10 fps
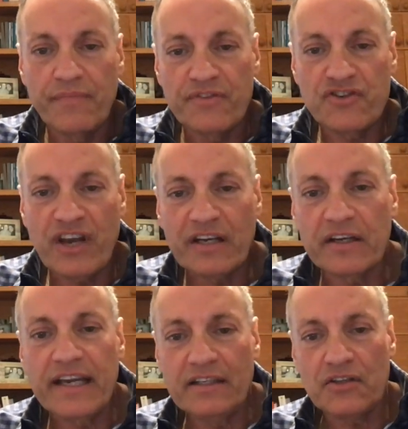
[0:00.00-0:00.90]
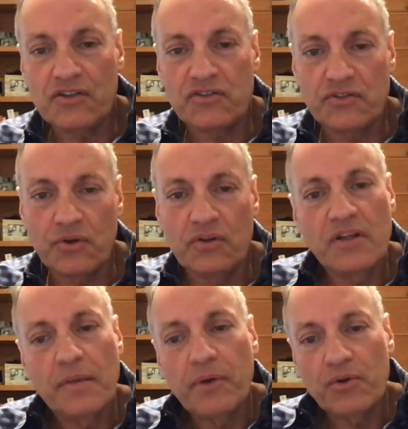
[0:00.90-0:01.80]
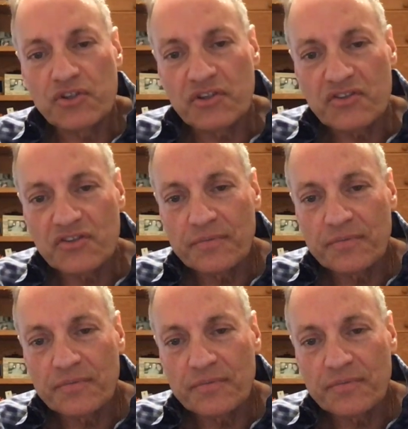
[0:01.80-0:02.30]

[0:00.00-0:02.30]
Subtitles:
generated certain emotions.